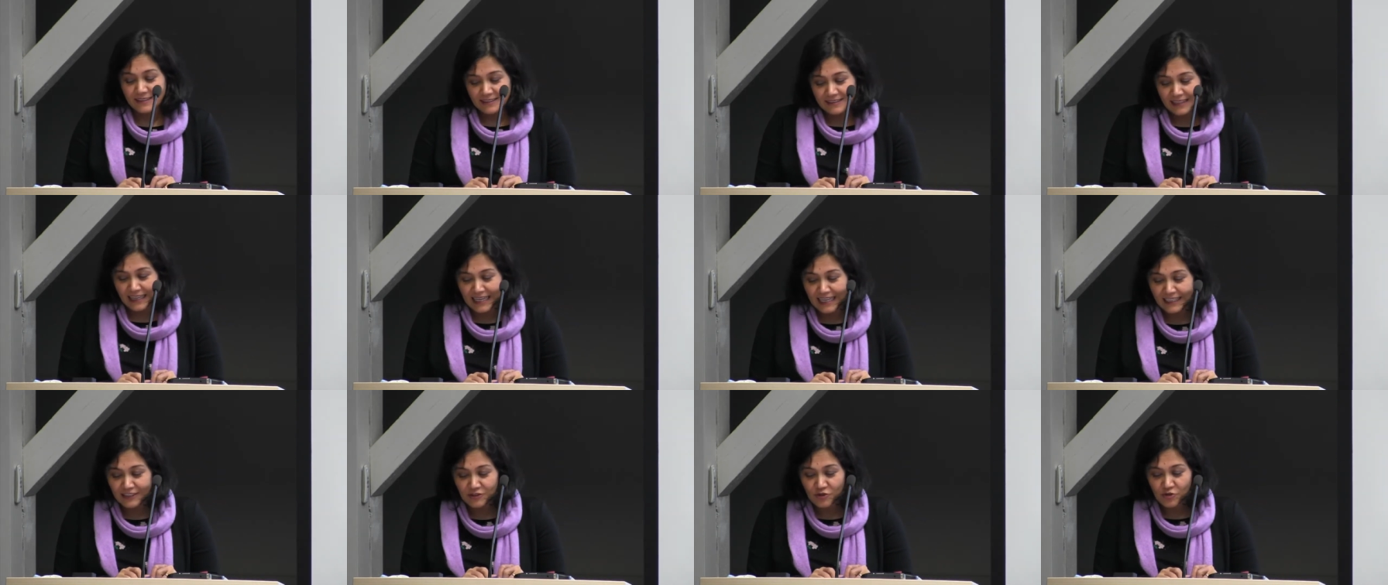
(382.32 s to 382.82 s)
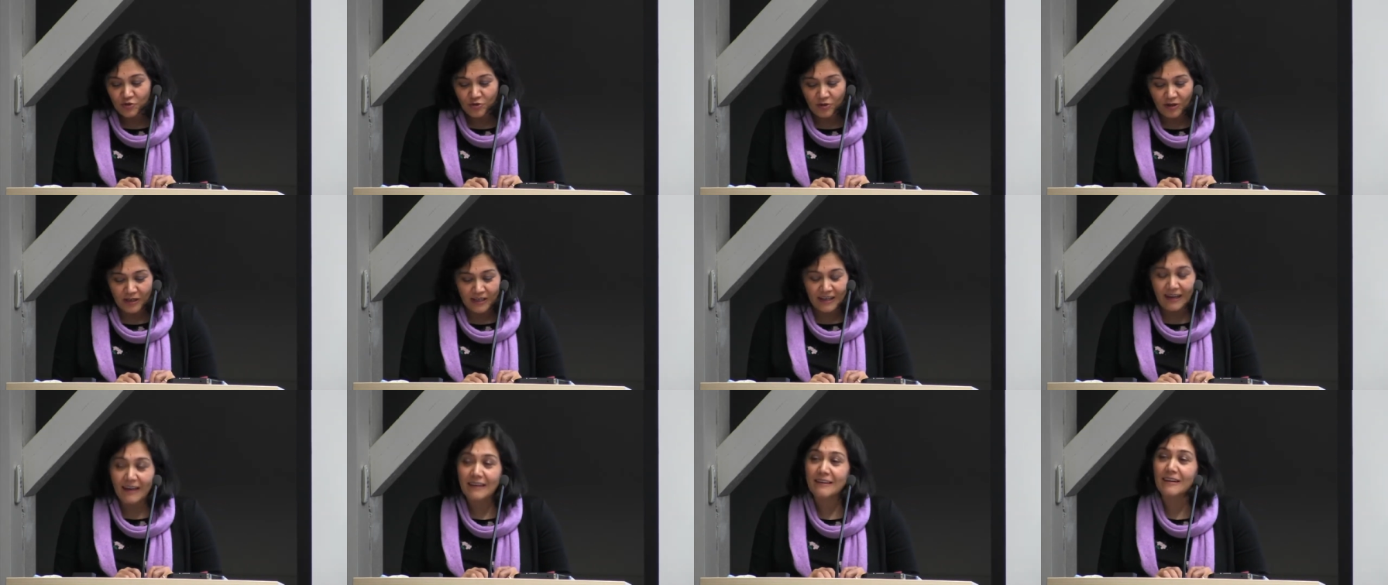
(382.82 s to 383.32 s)

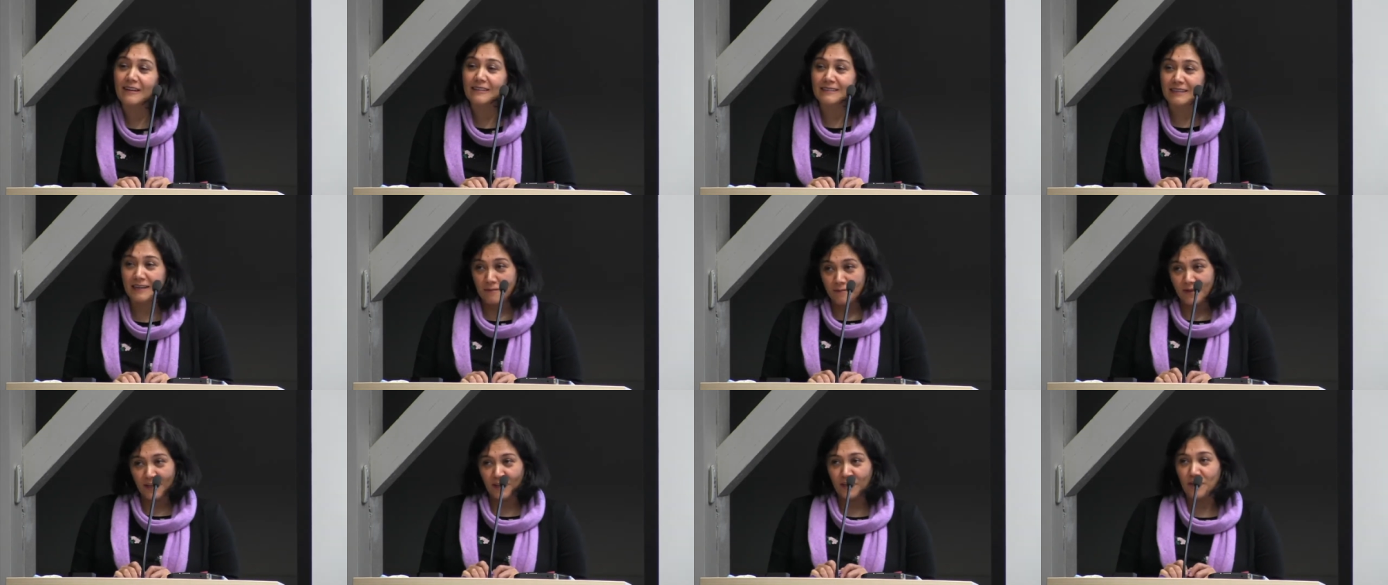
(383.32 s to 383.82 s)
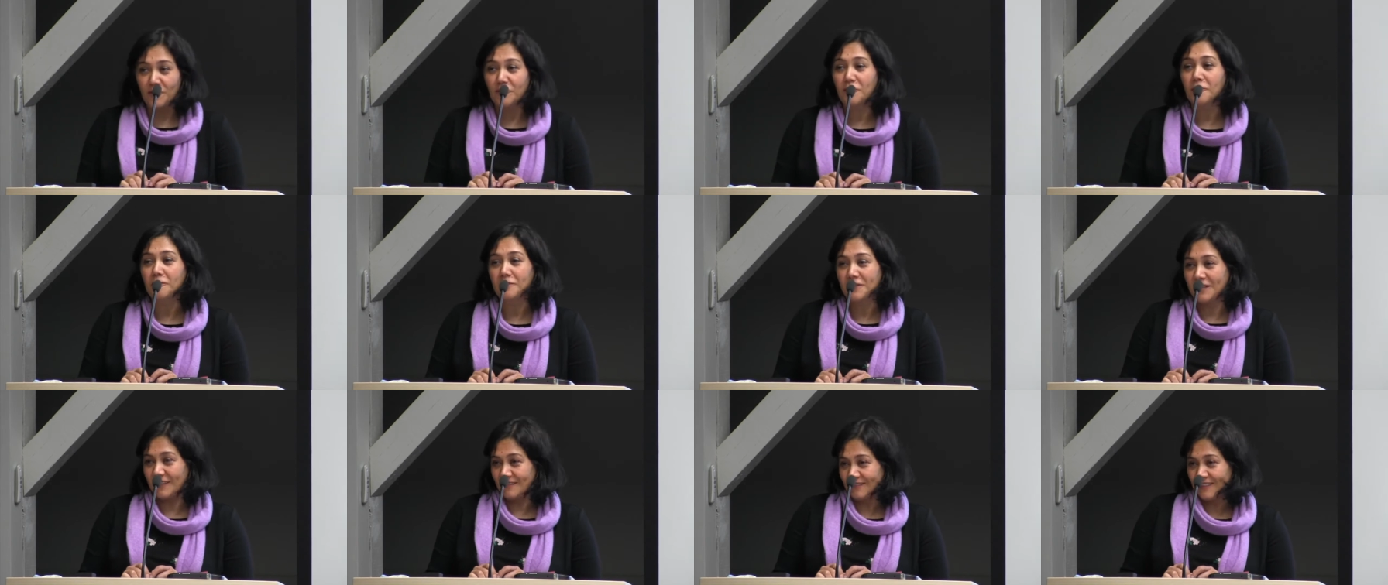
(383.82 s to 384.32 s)
intellectual academic
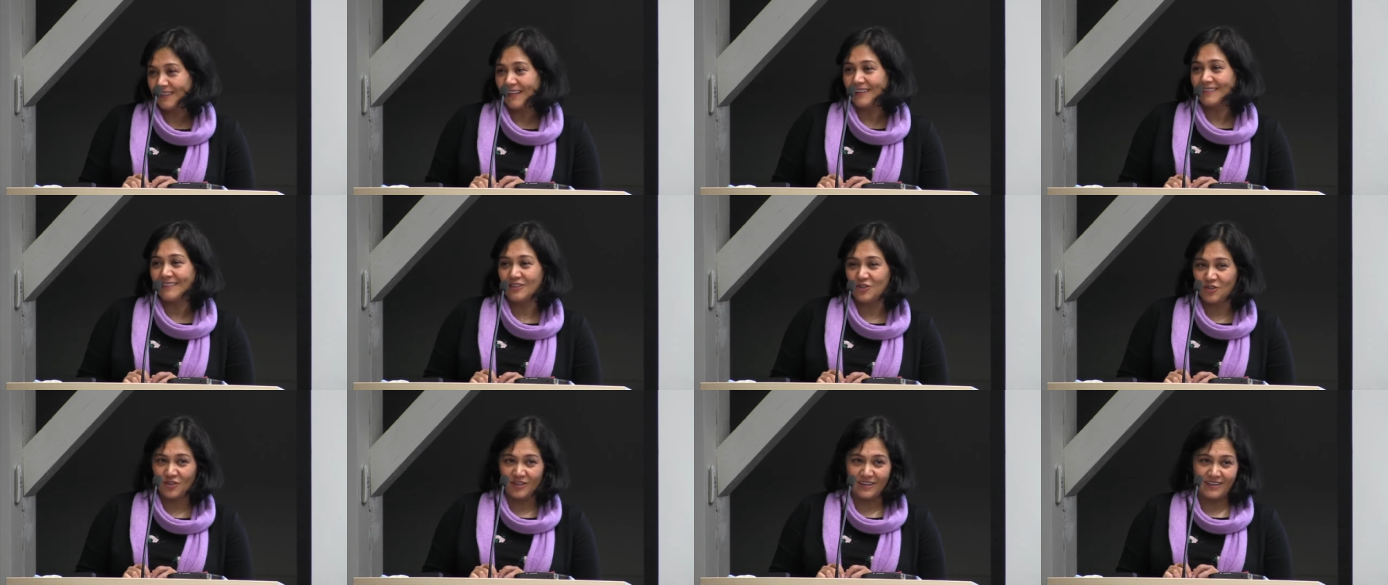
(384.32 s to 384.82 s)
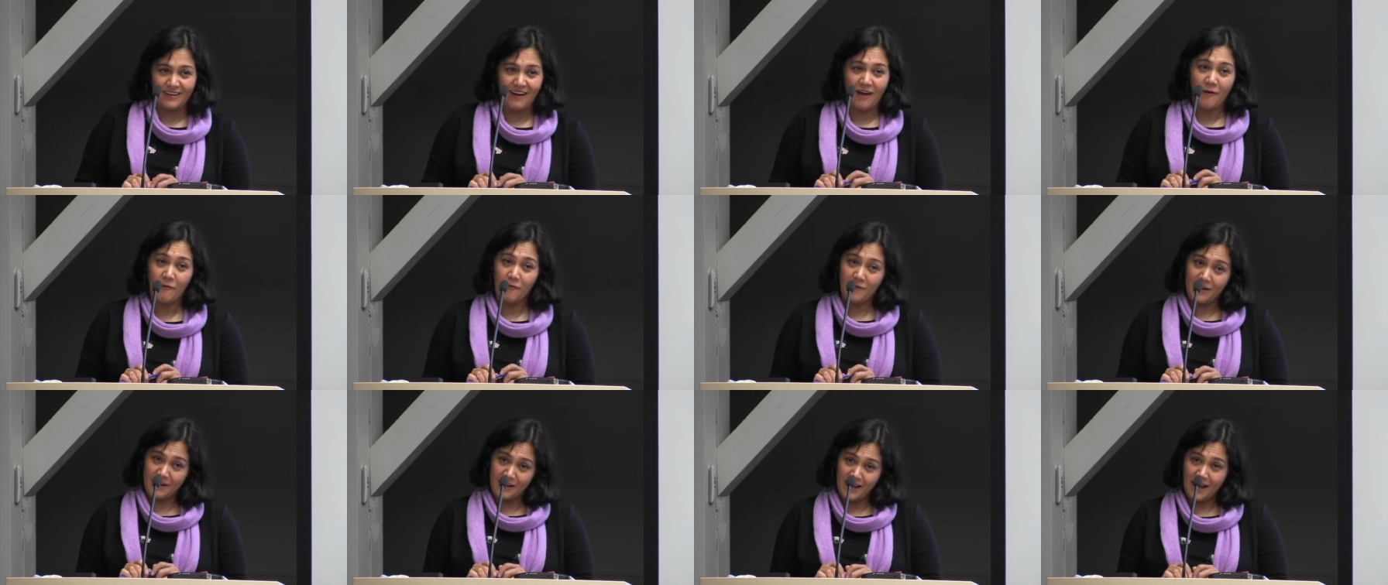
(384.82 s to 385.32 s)
European tradition.
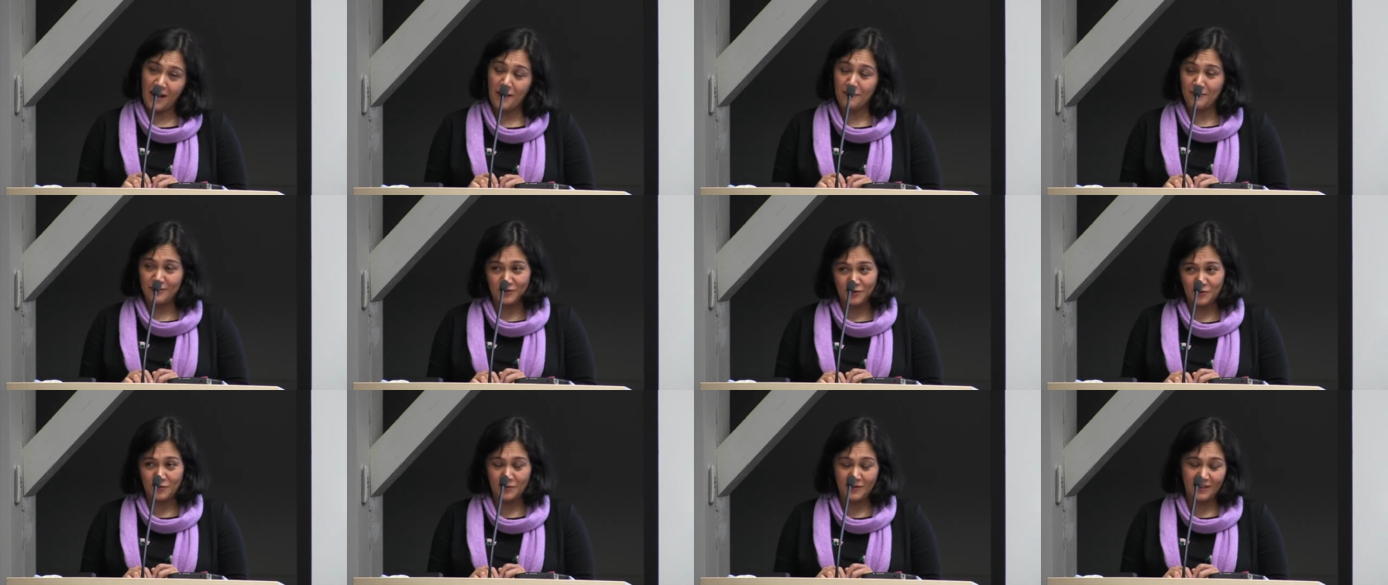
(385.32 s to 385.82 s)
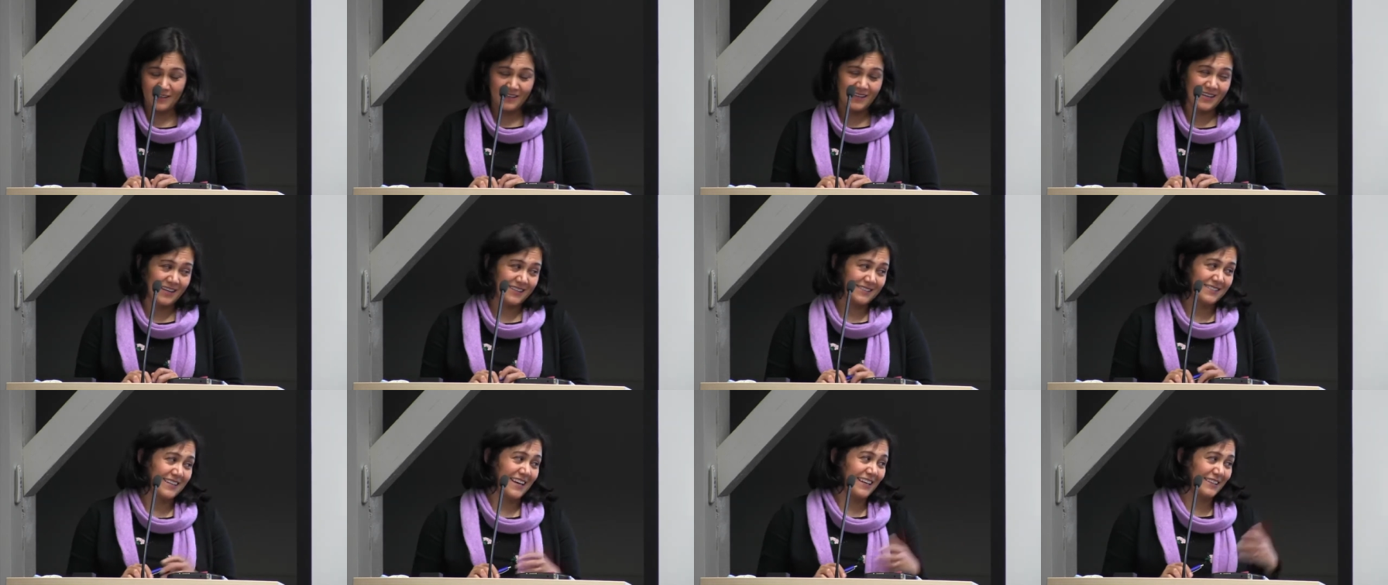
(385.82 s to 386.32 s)
I'm very happy to be
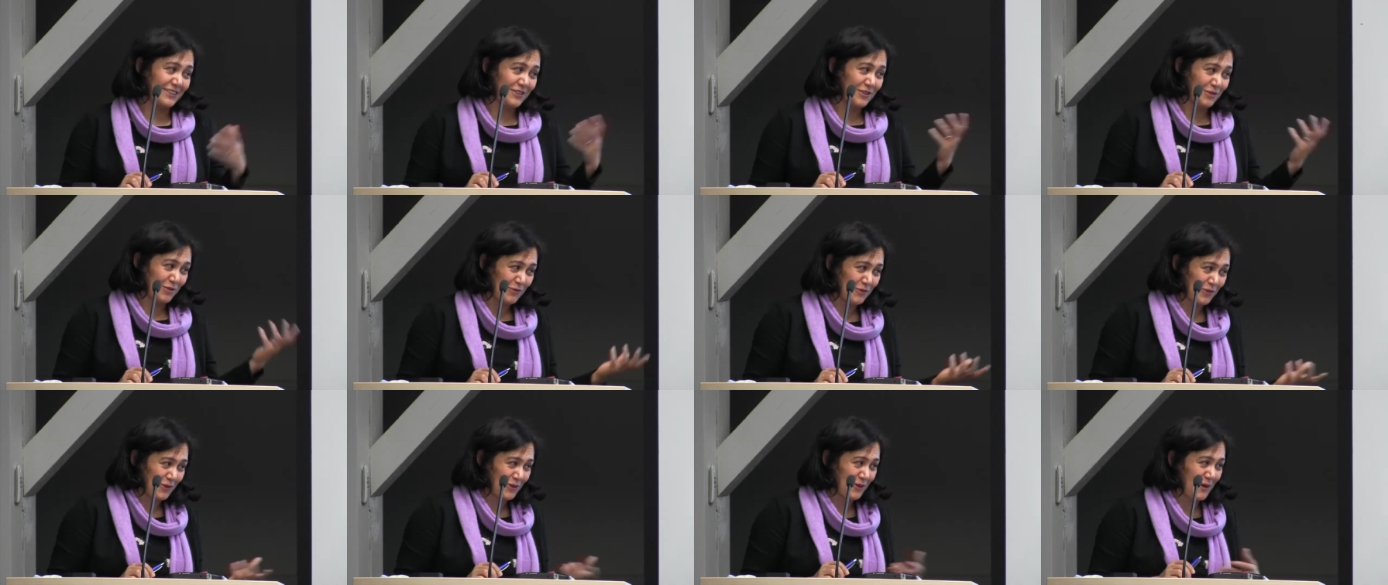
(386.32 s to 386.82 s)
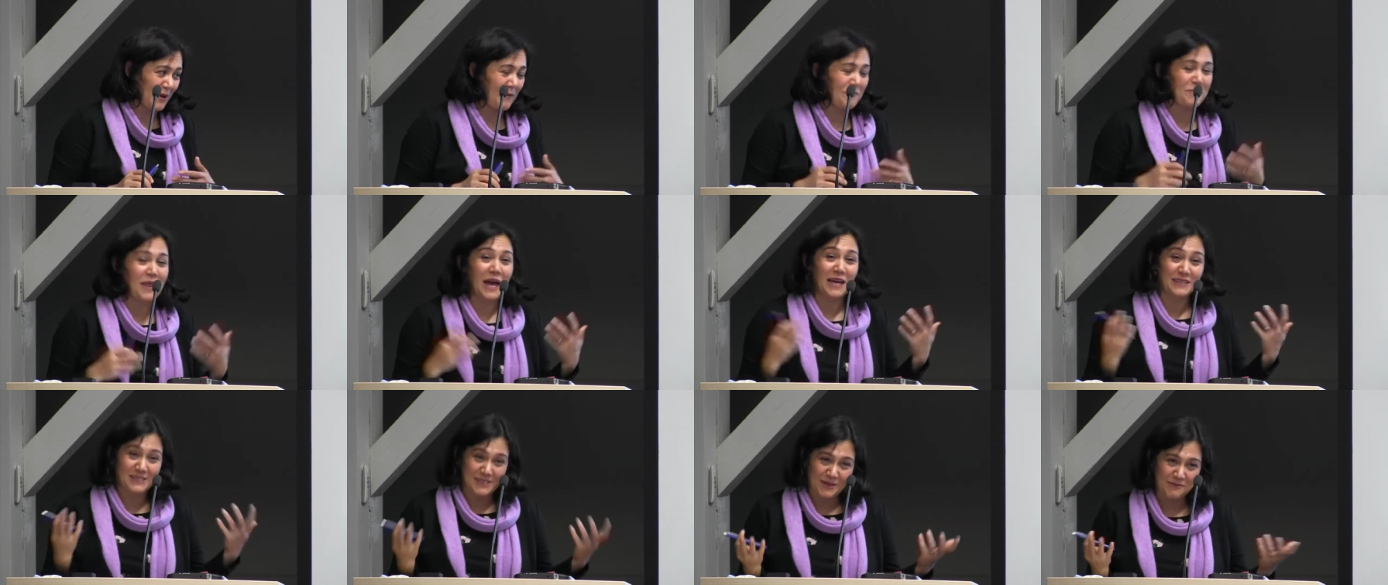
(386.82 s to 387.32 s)
here. Thank you for
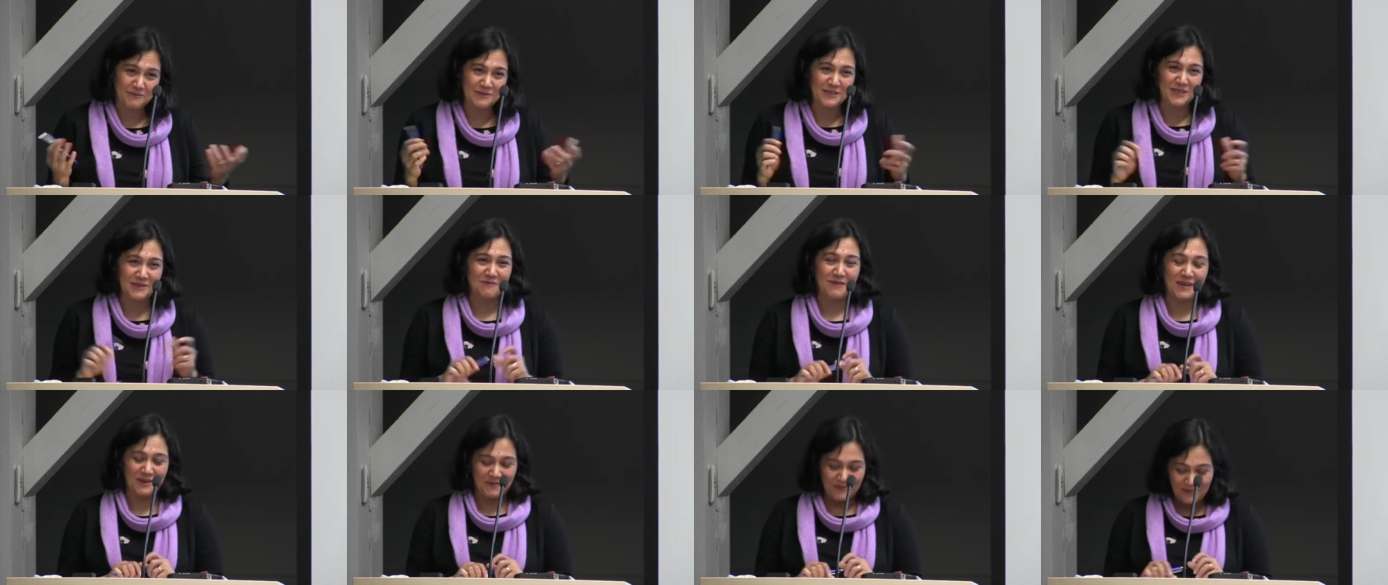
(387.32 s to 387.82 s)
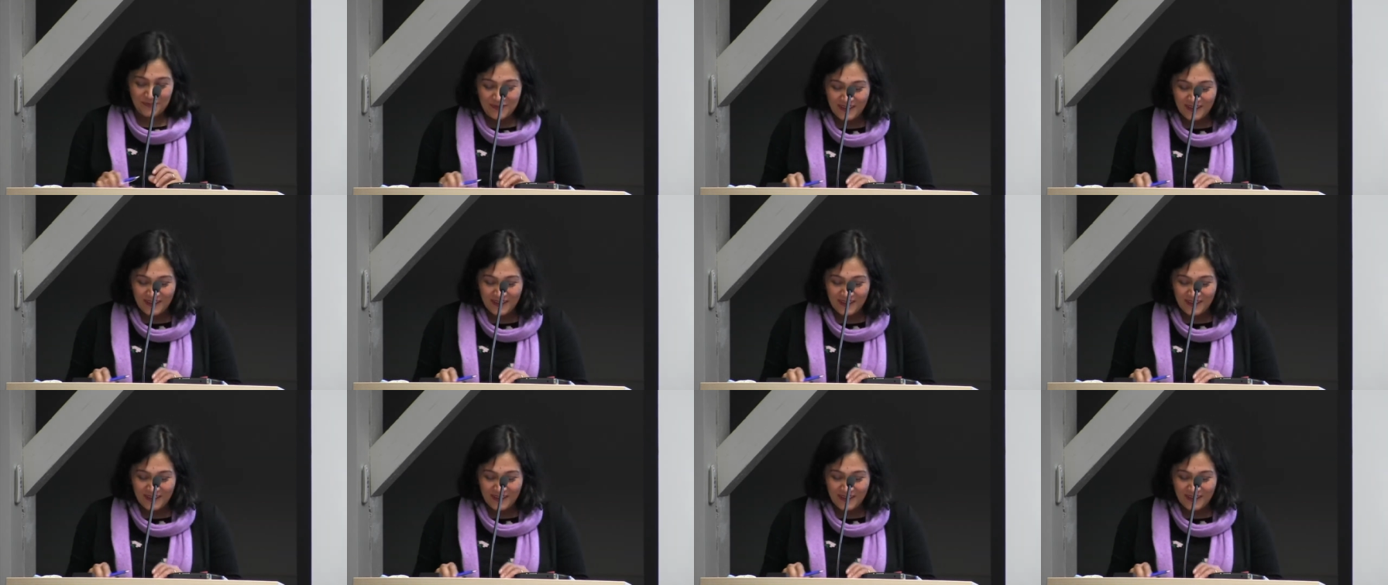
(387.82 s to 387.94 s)
accepting me.